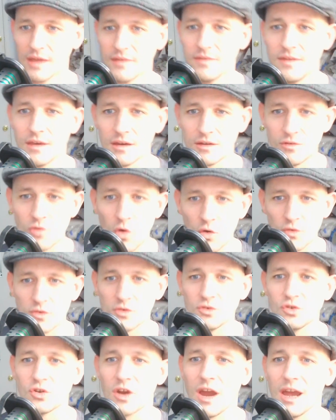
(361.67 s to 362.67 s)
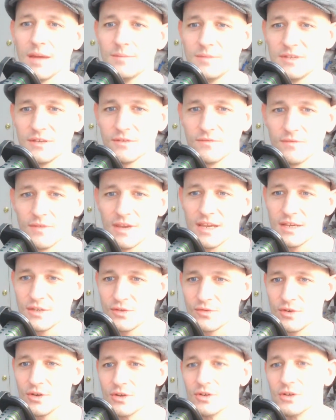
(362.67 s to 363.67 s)
the northern tribes of
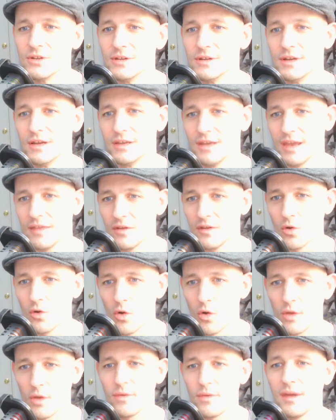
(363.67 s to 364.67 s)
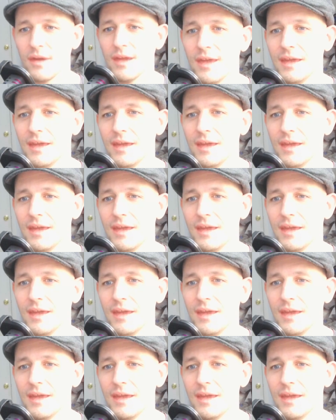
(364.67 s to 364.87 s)
Israel and the north,